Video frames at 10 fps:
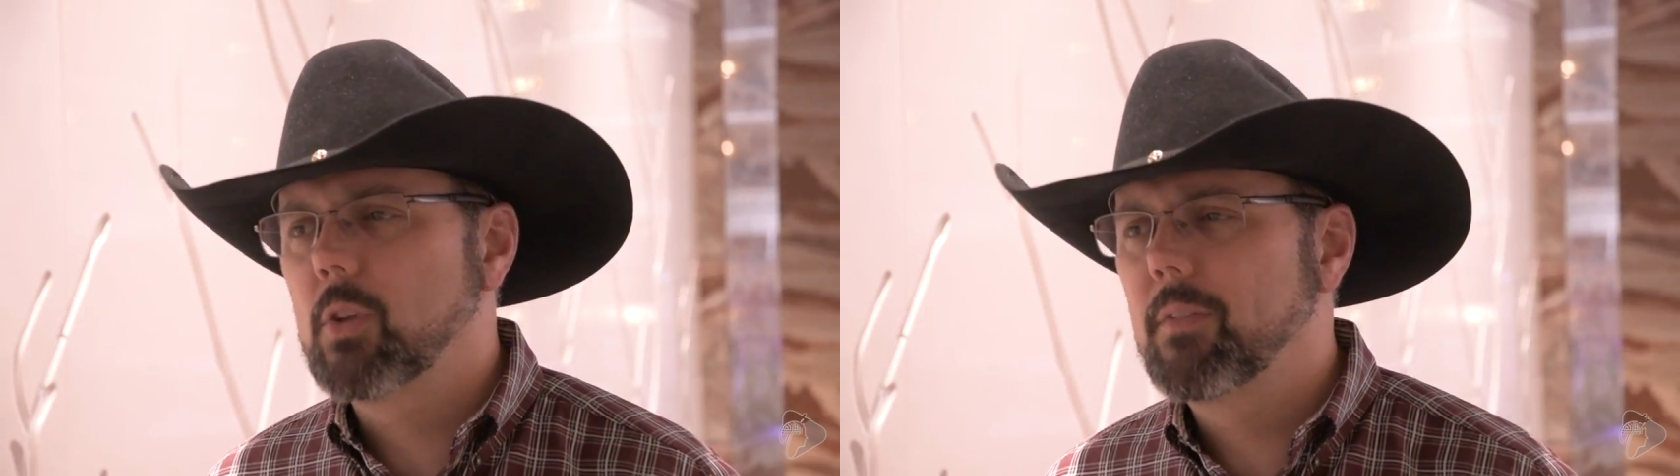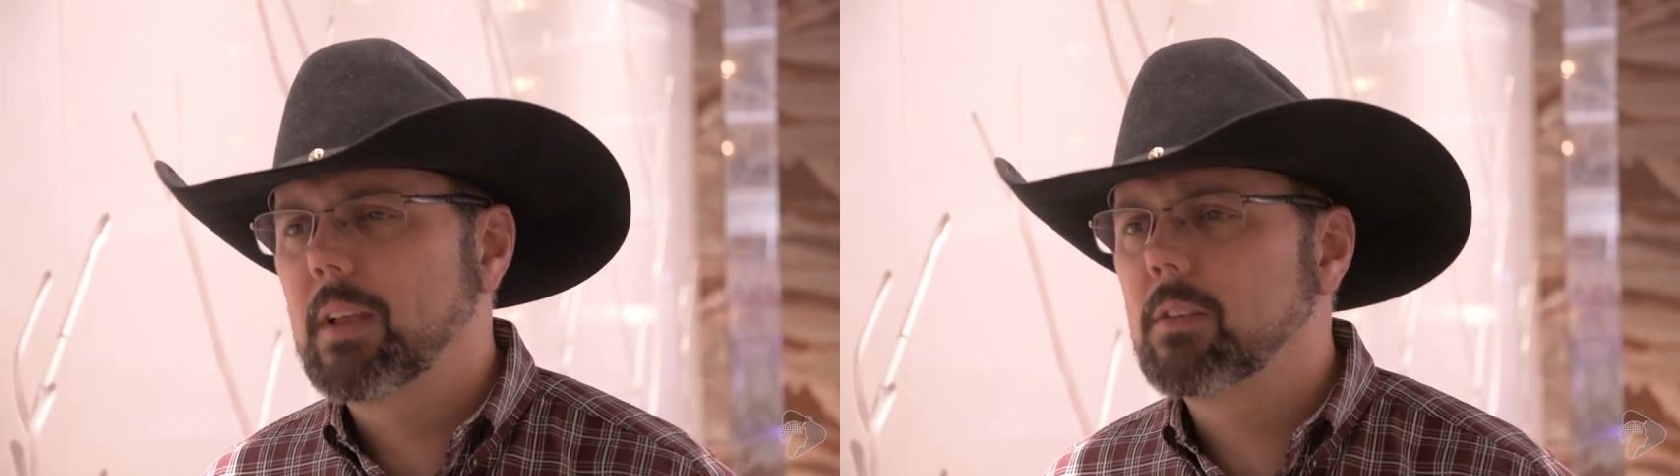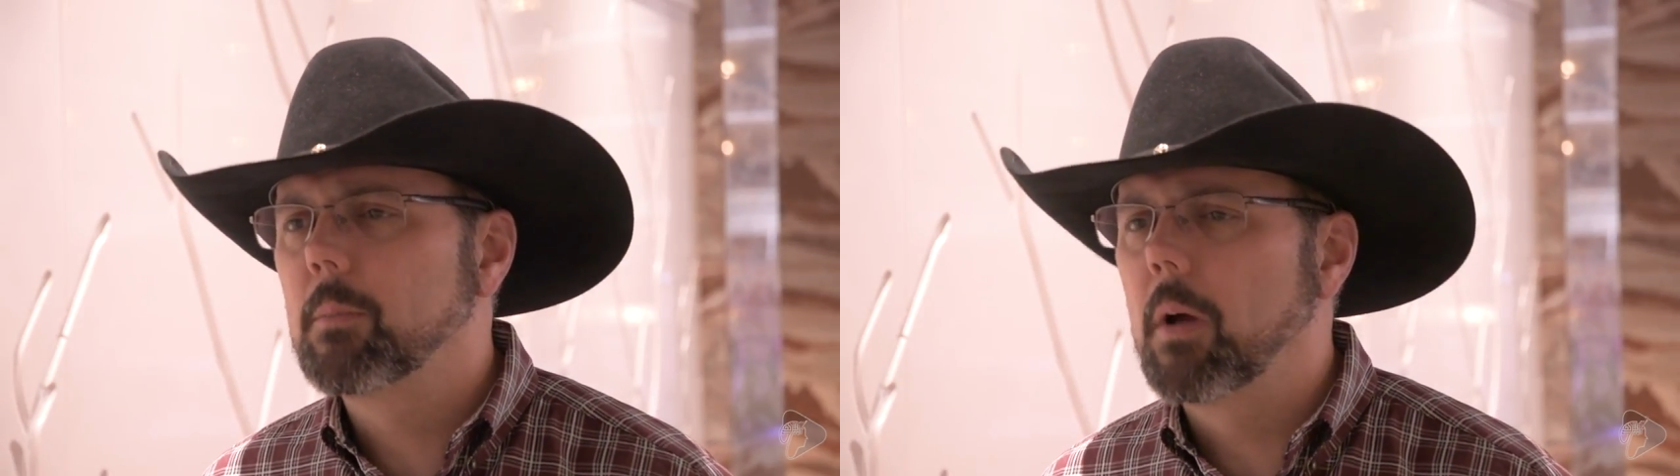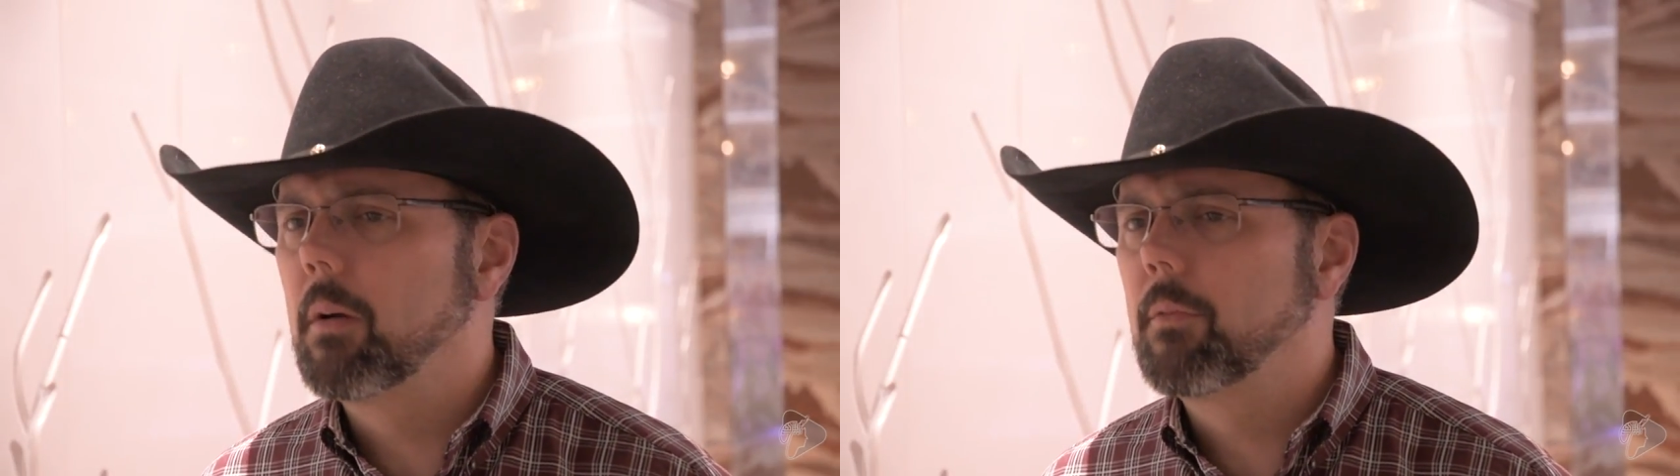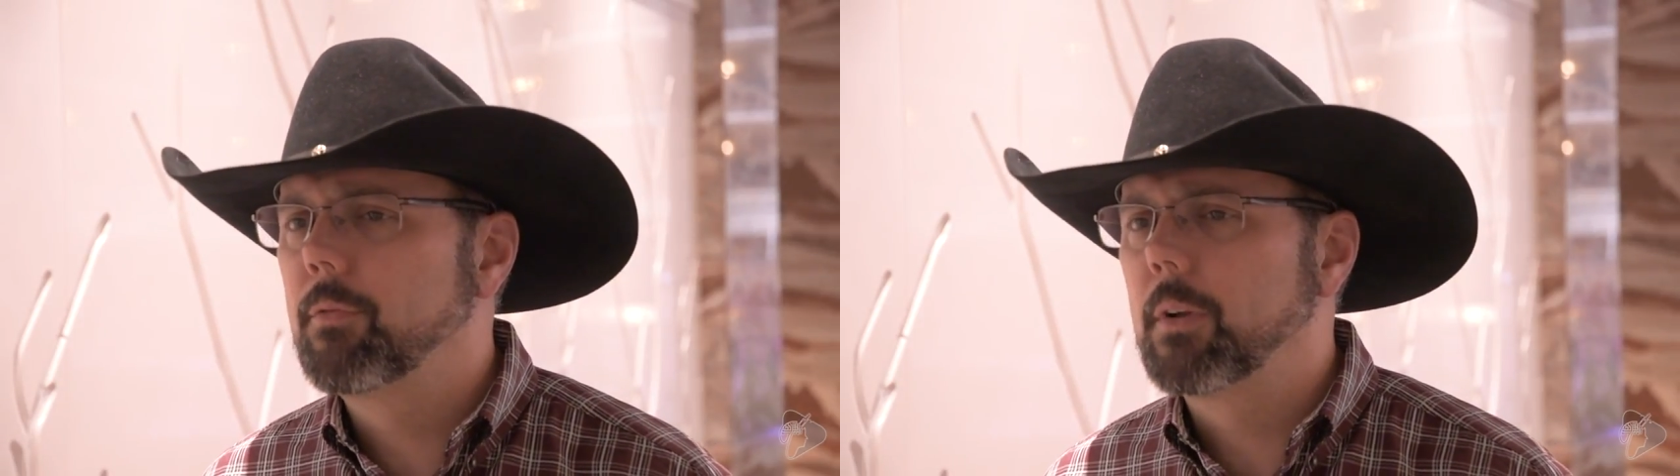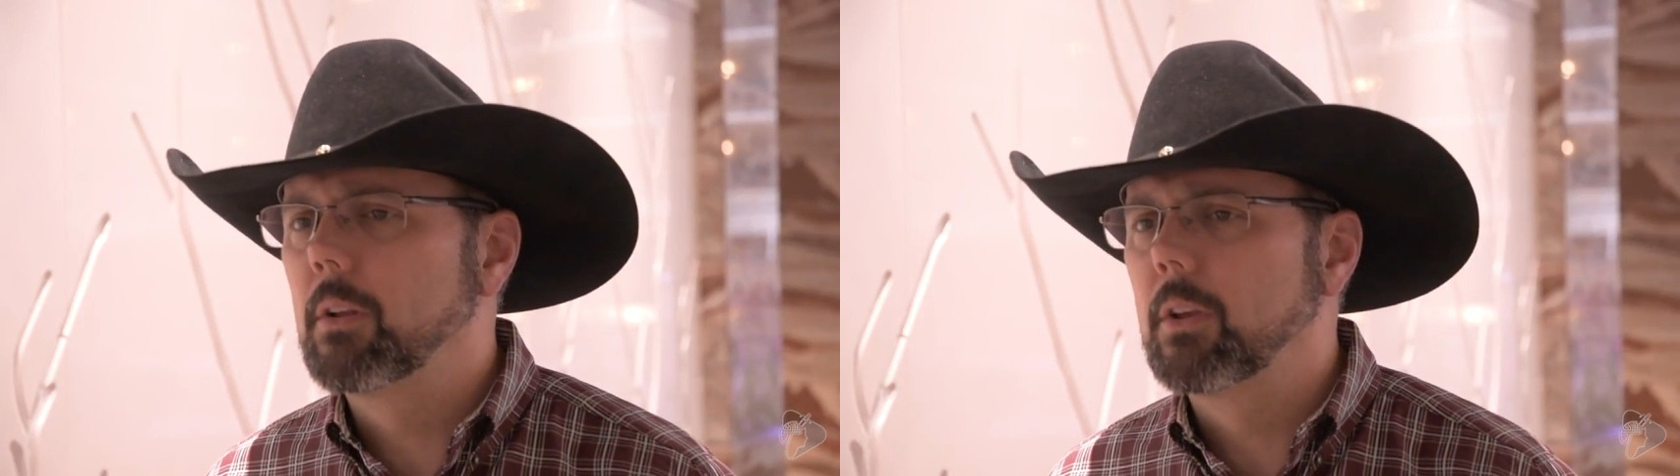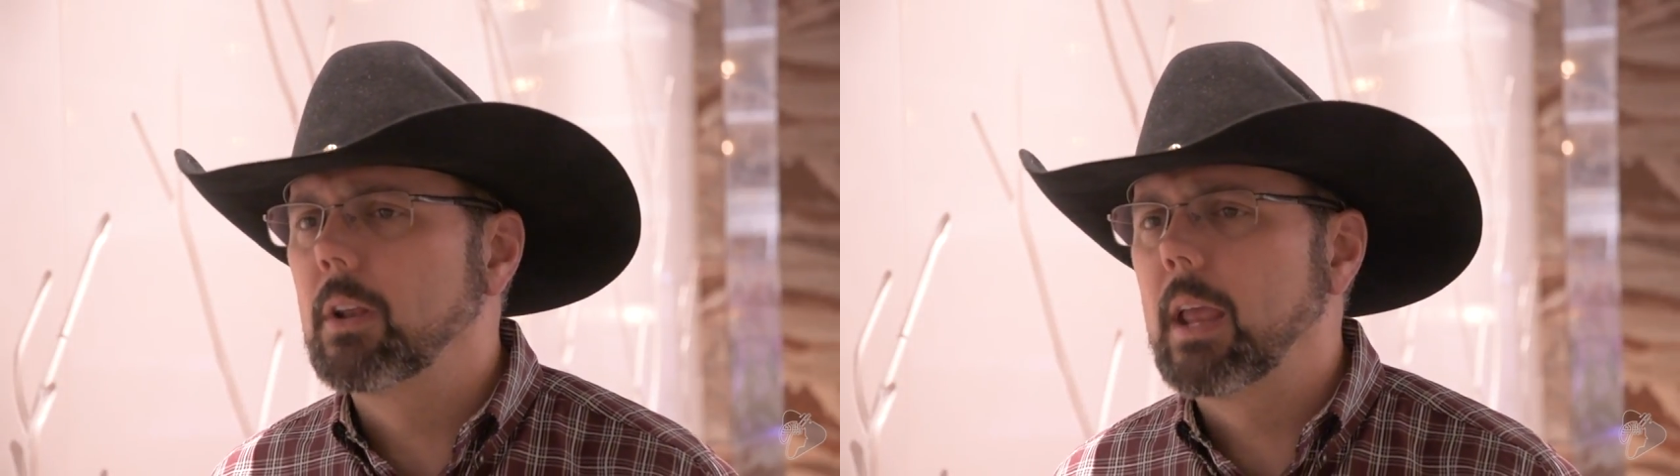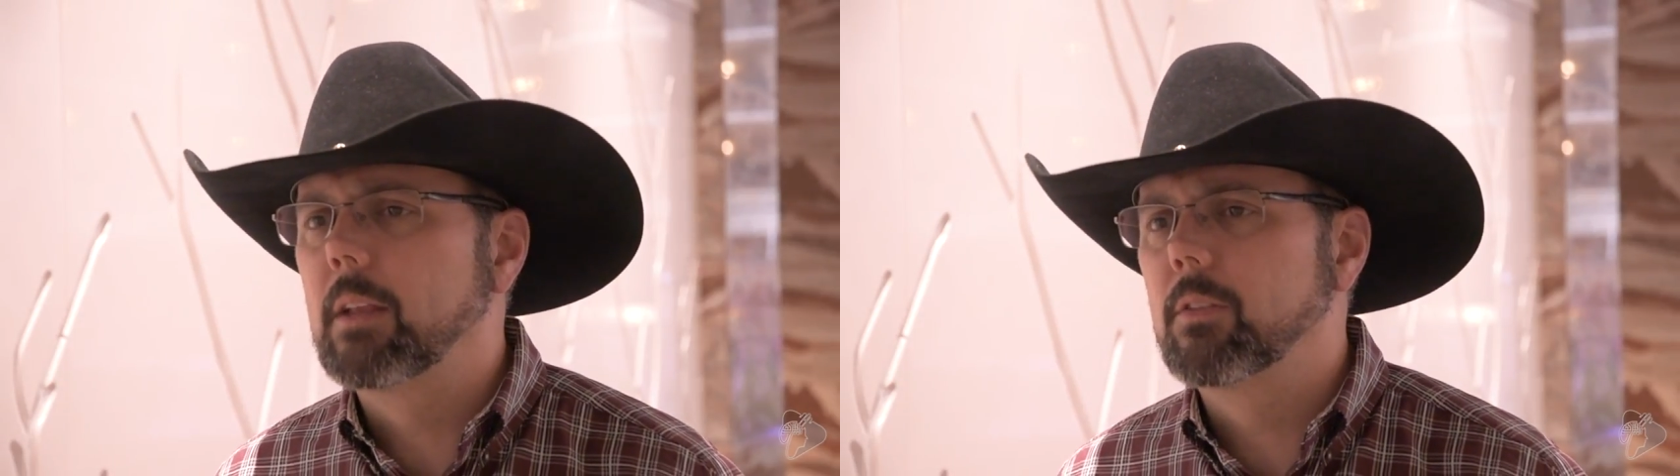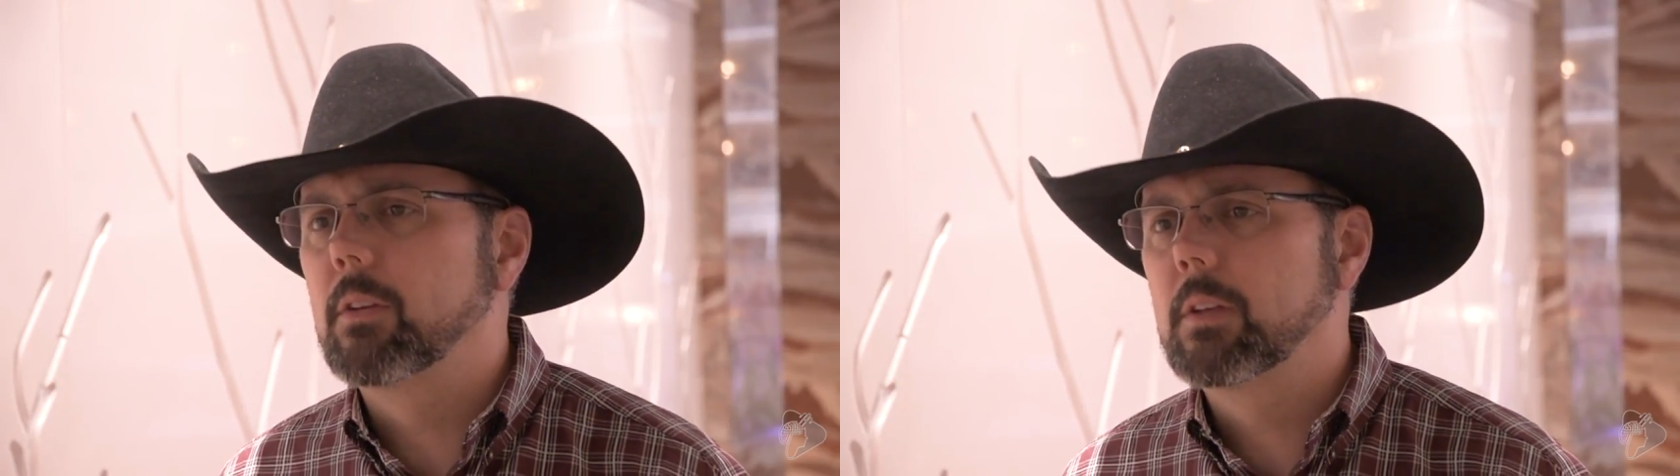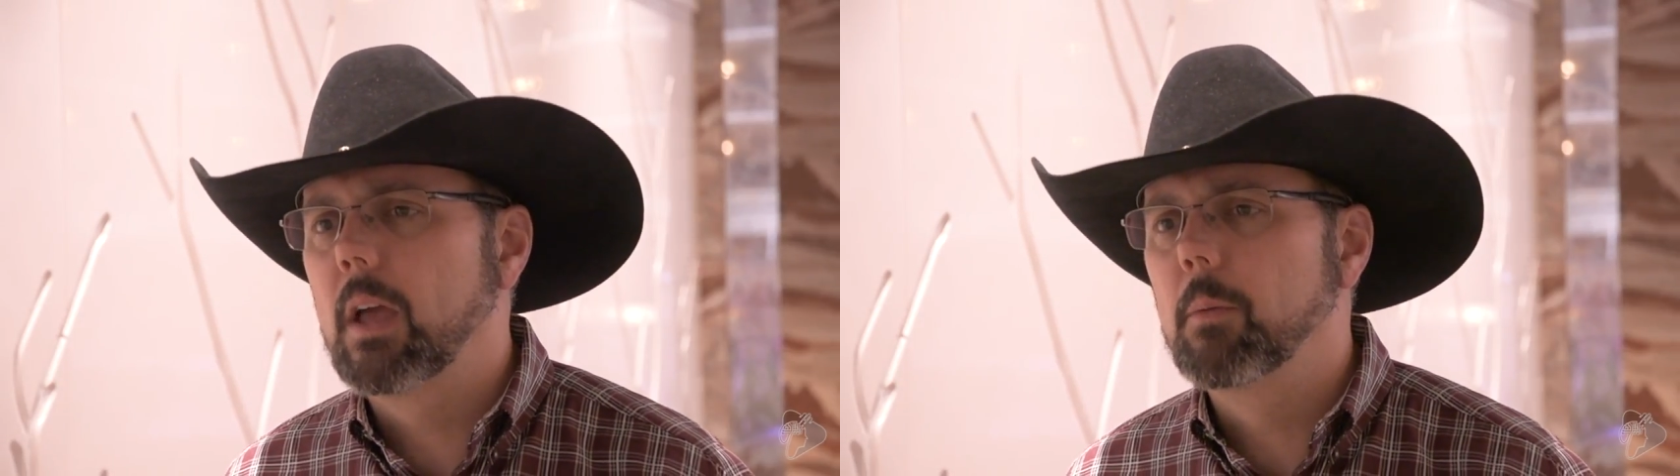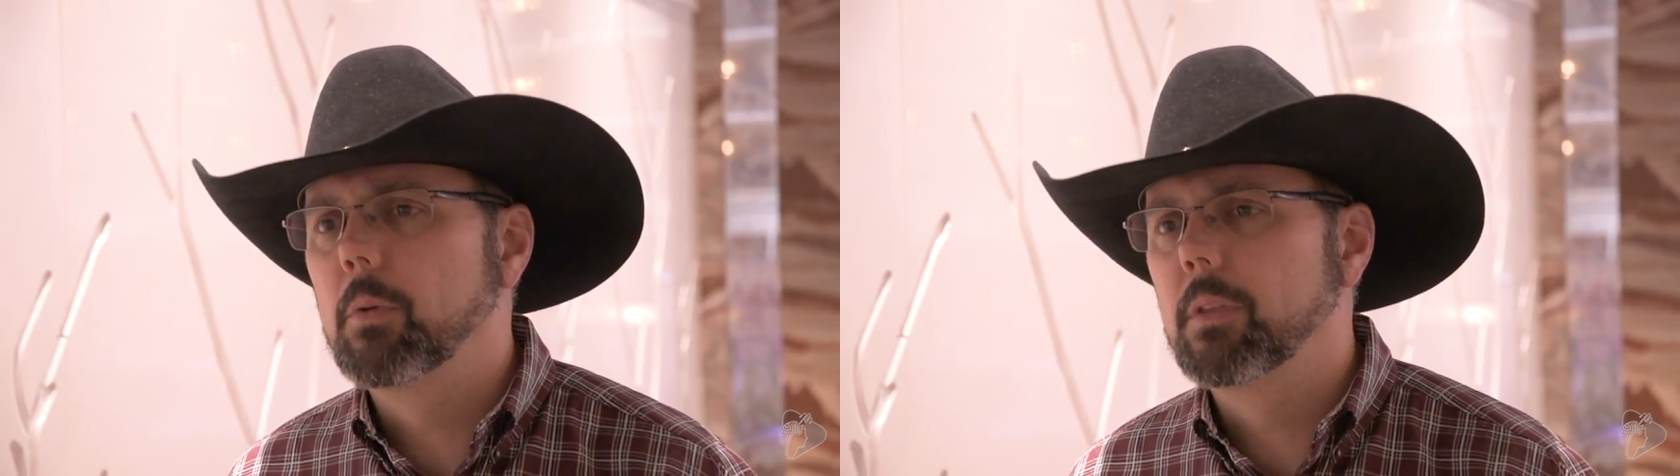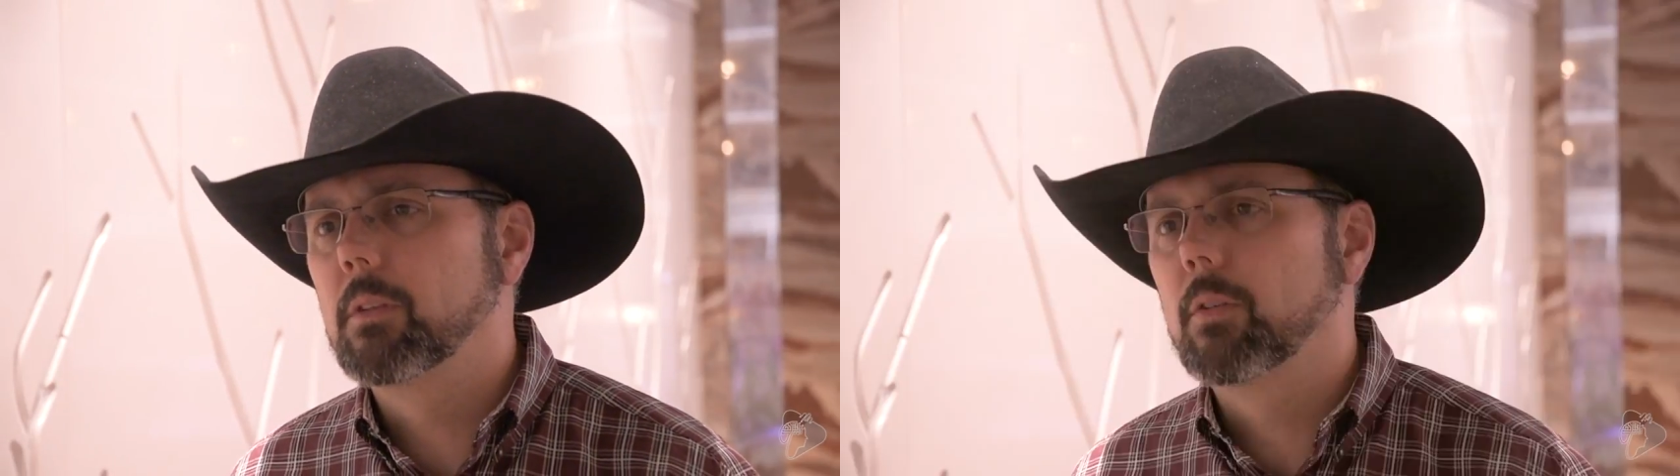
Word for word: So I've had some fairly good hands-on time with it